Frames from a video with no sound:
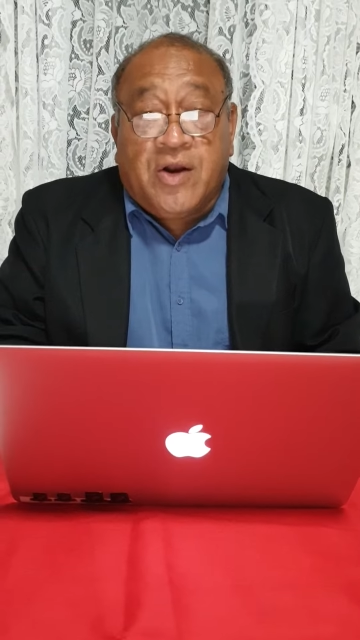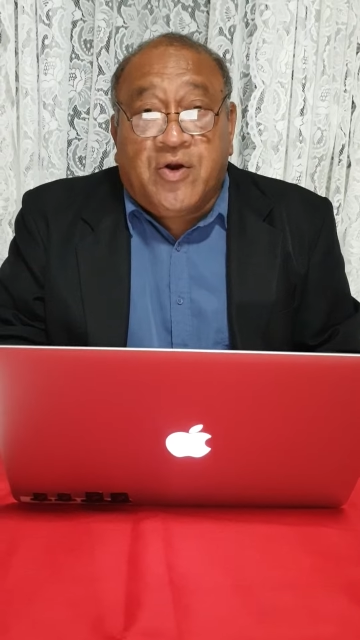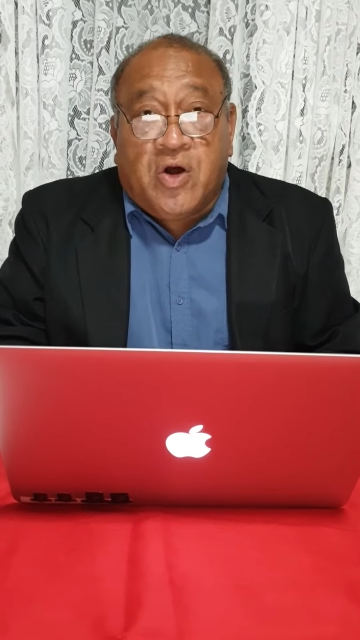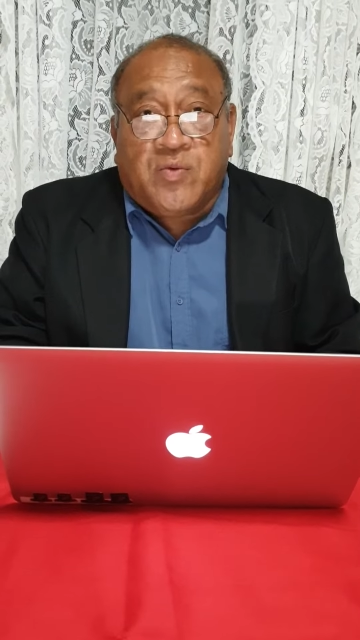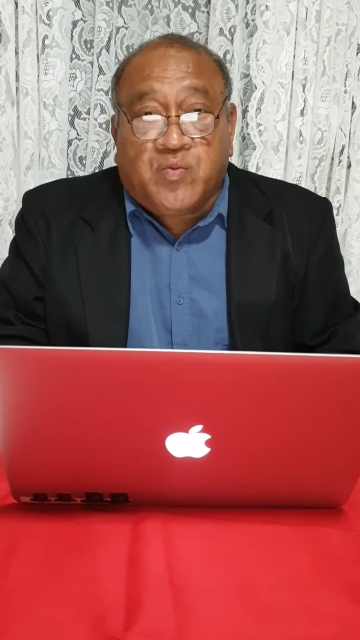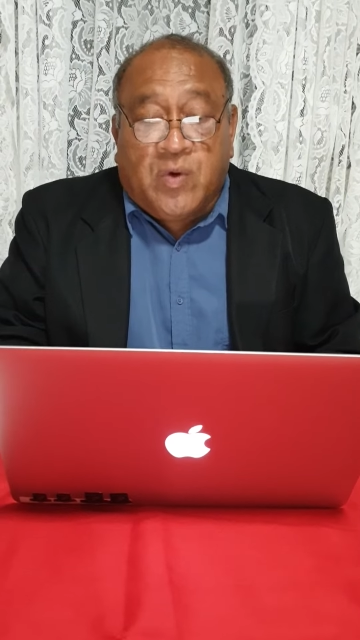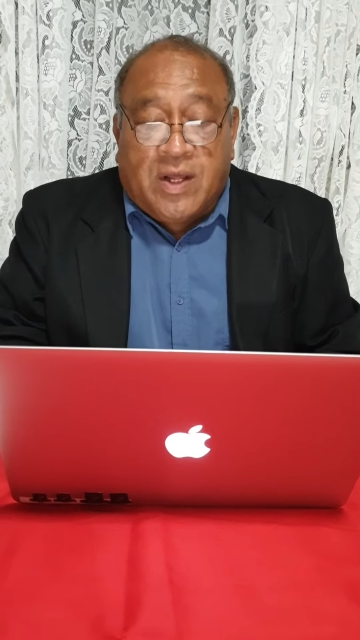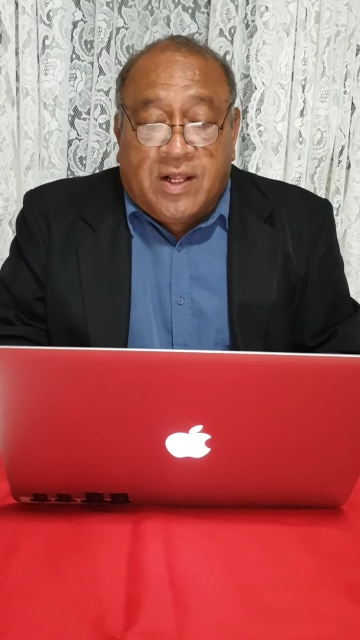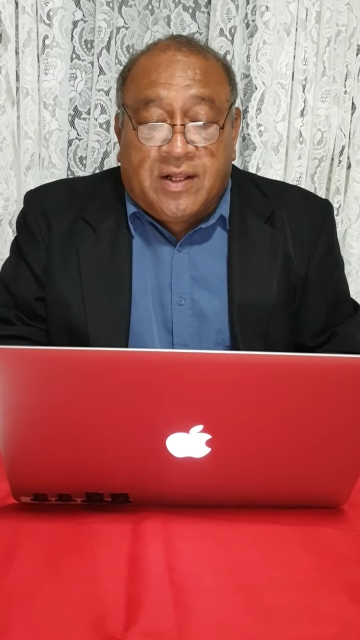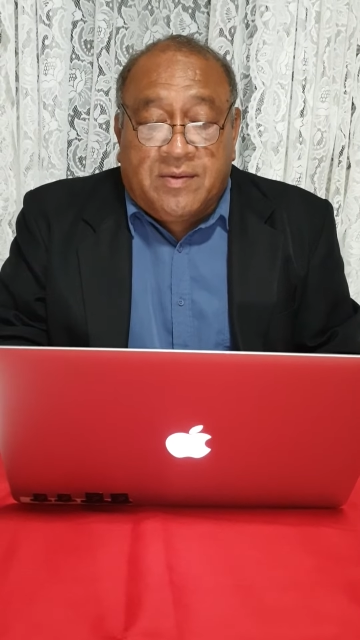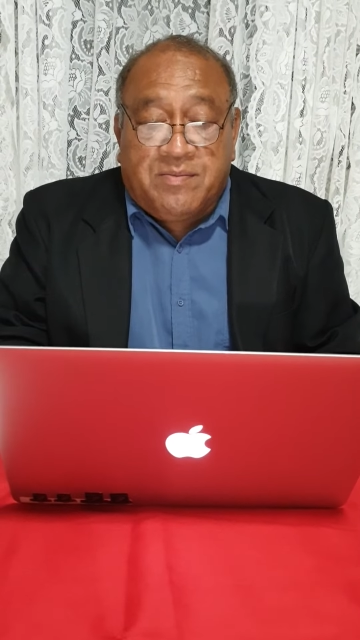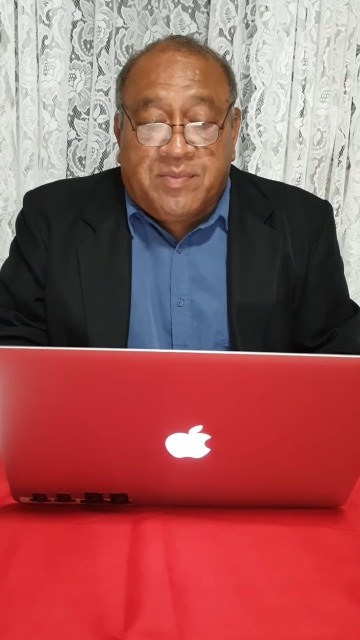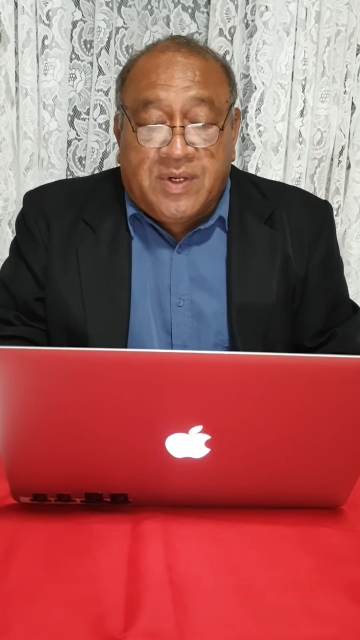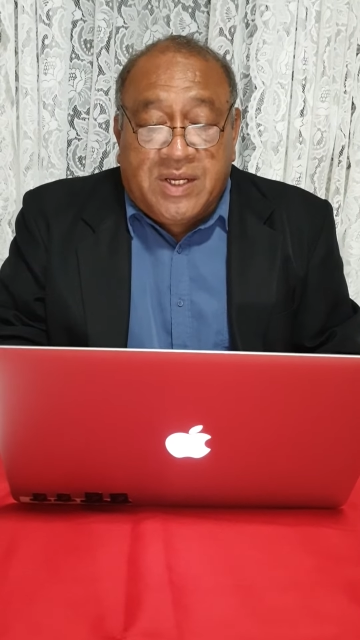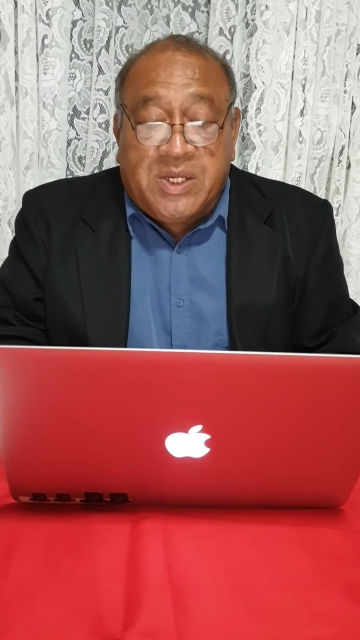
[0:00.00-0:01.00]
not well,
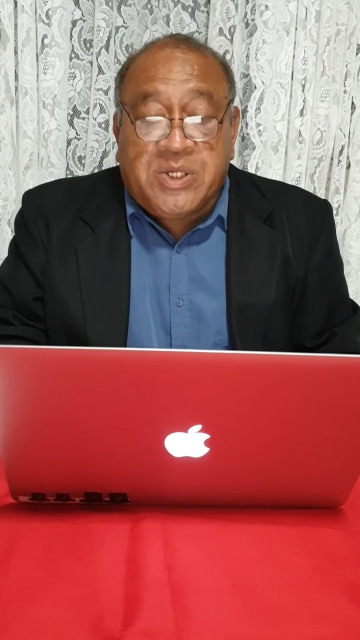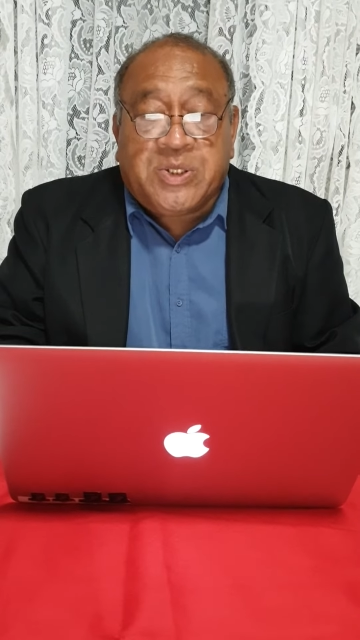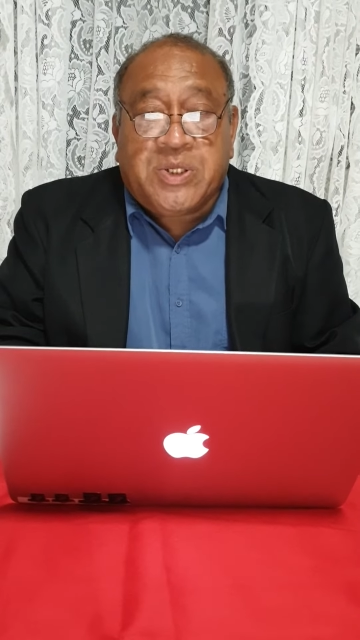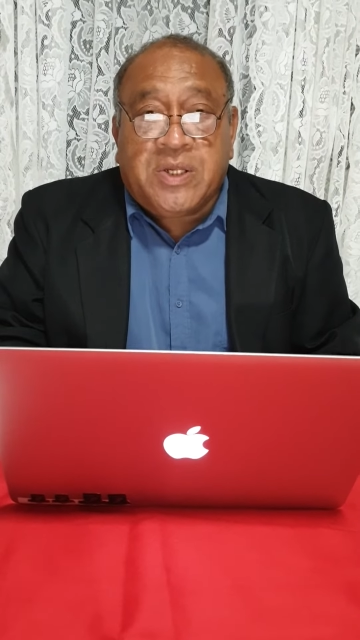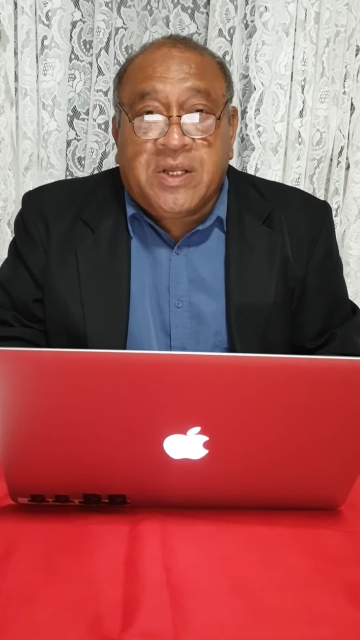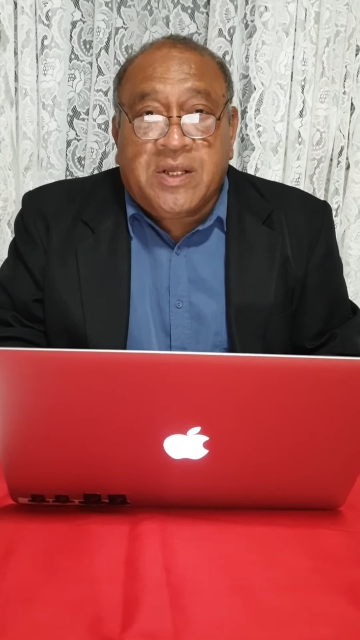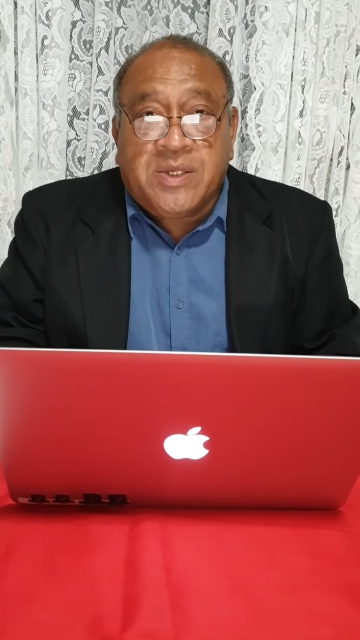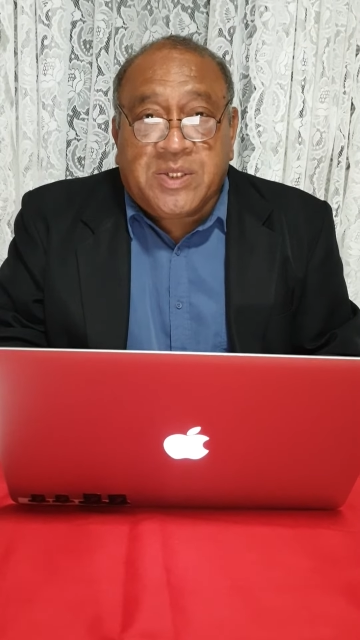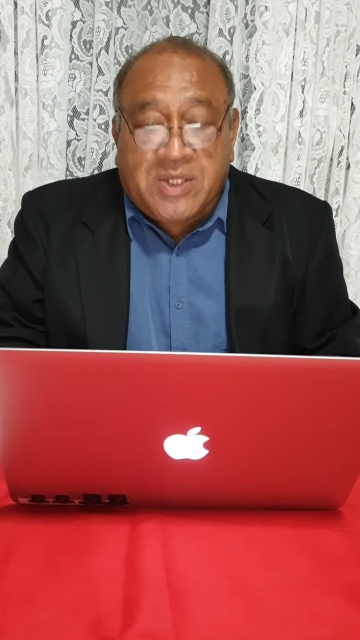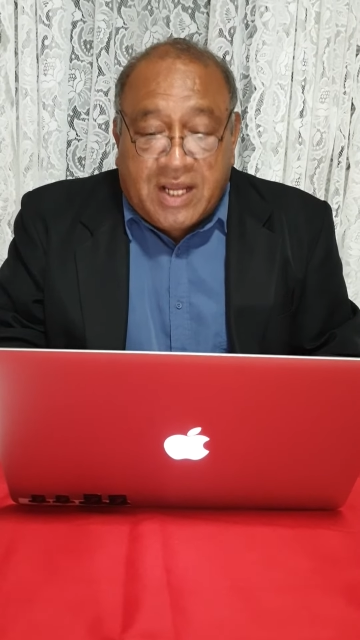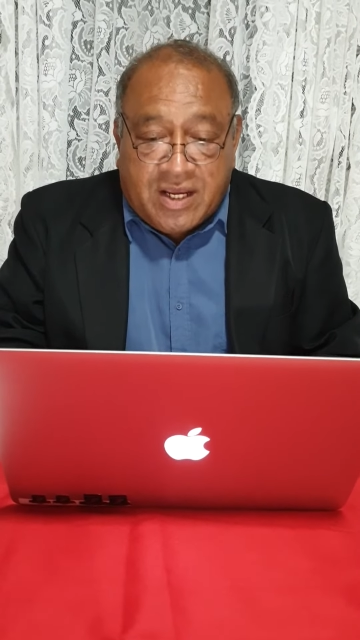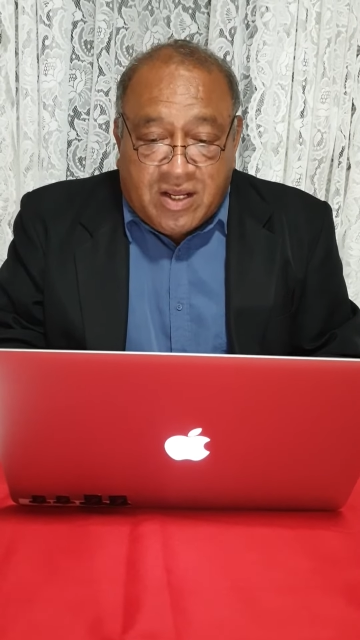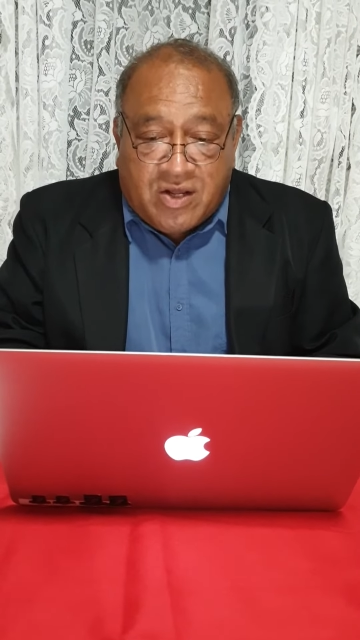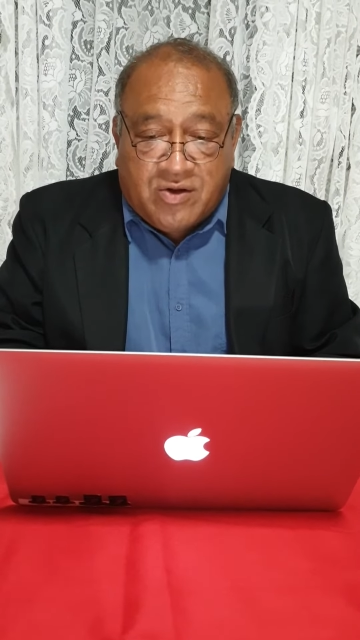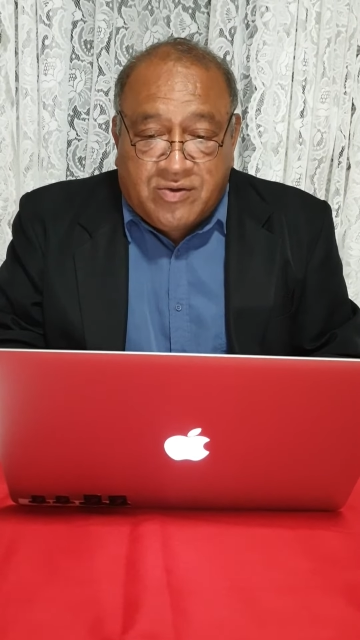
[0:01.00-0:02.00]
please
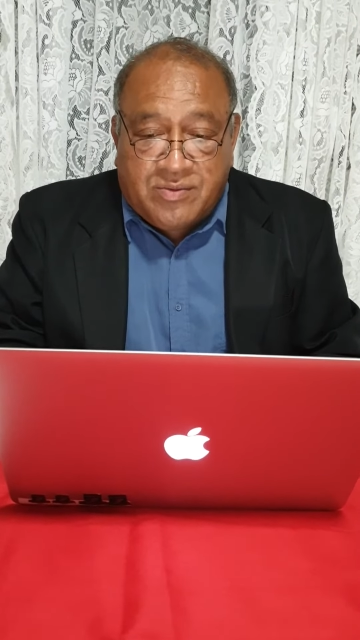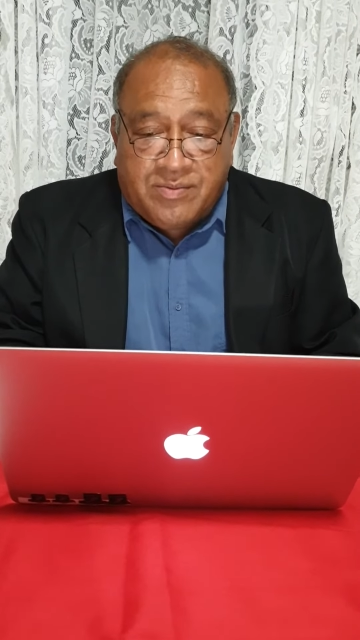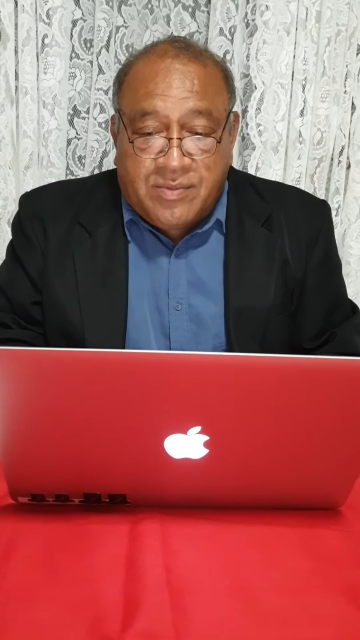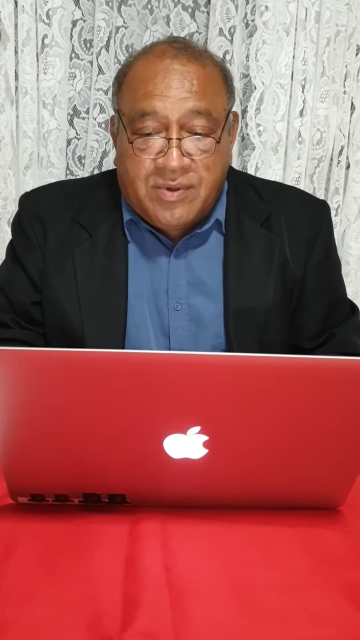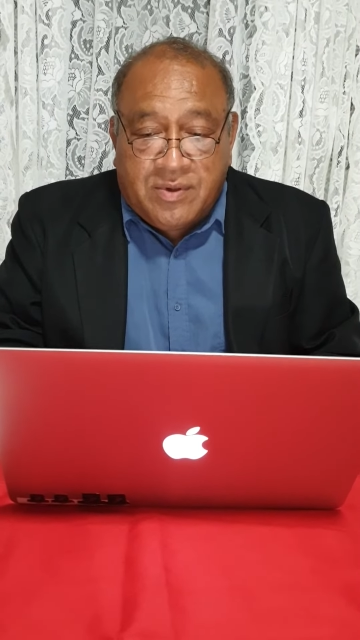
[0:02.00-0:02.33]
stay home.